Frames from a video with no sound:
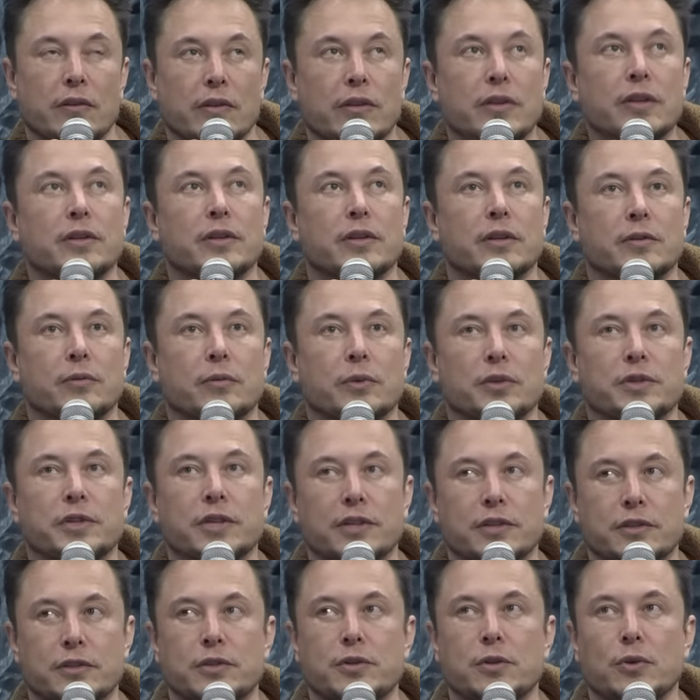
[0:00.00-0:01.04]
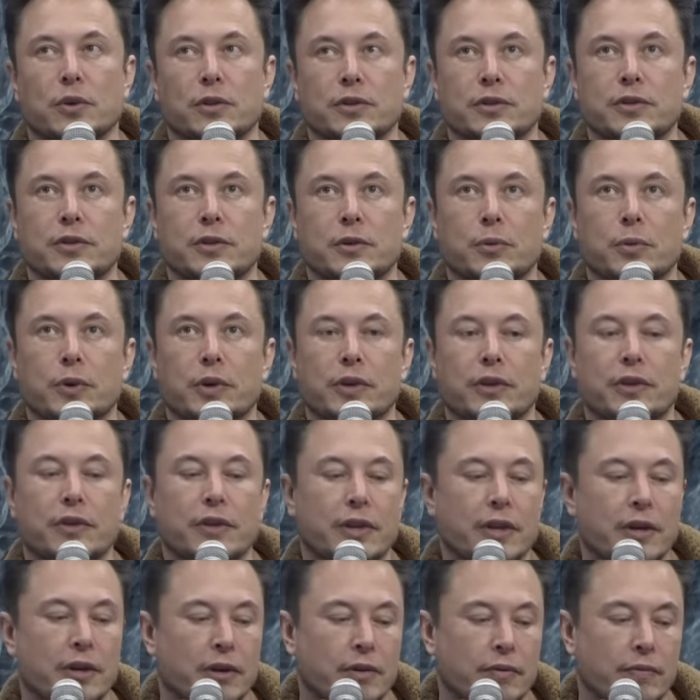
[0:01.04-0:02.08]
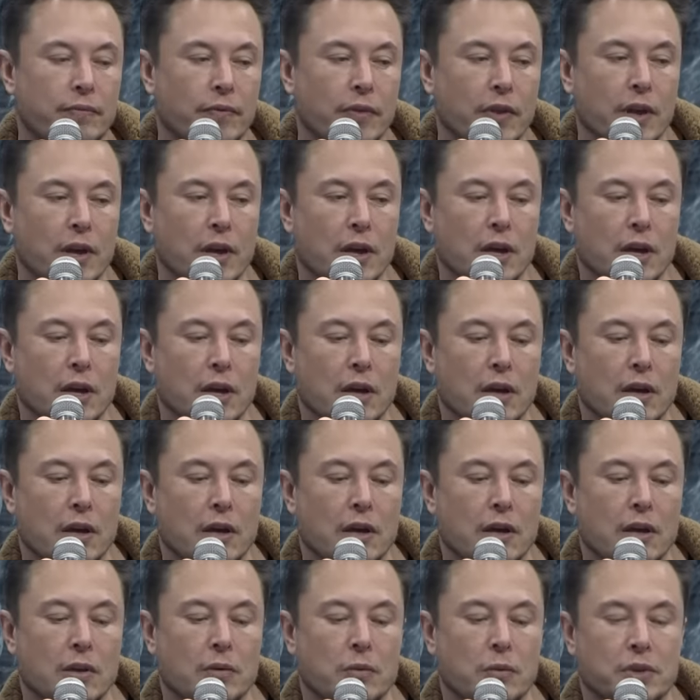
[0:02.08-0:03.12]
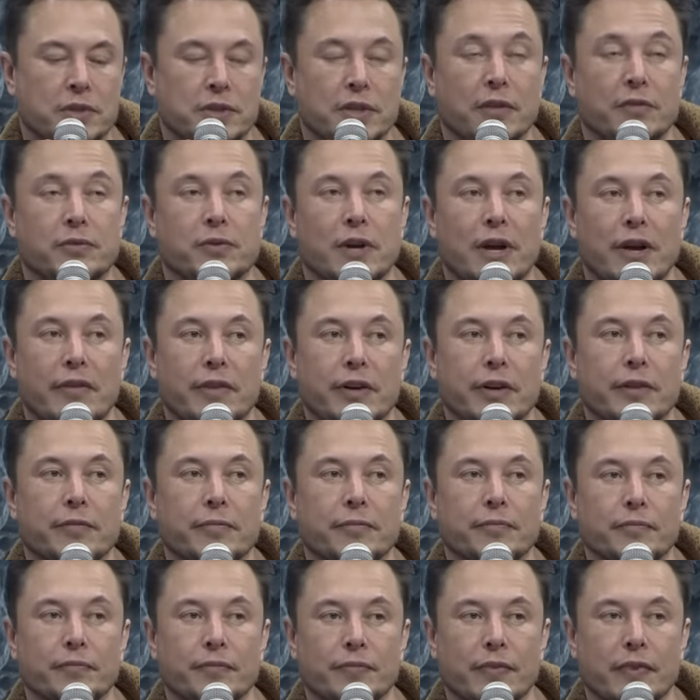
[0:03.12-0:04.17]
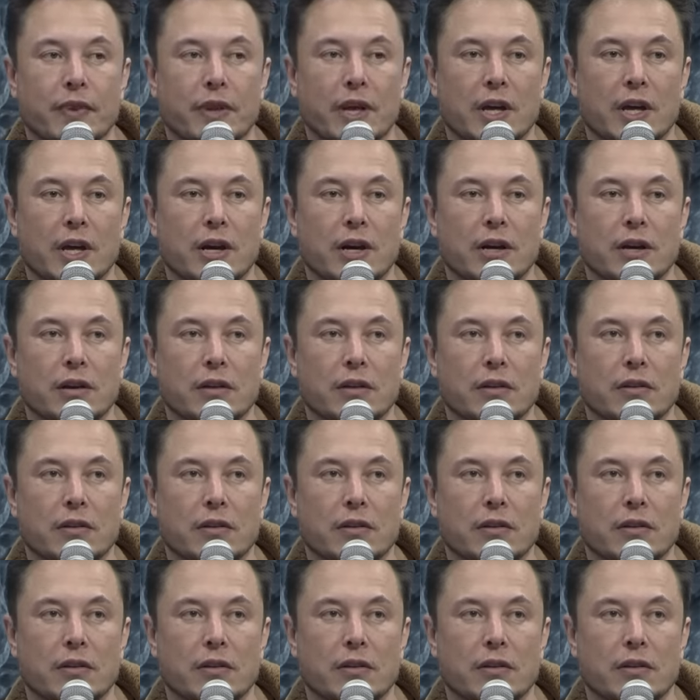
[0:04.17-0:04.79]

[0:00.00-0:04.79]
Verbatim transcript: the, the, we'll see this also with uh, with self-driving. Uh,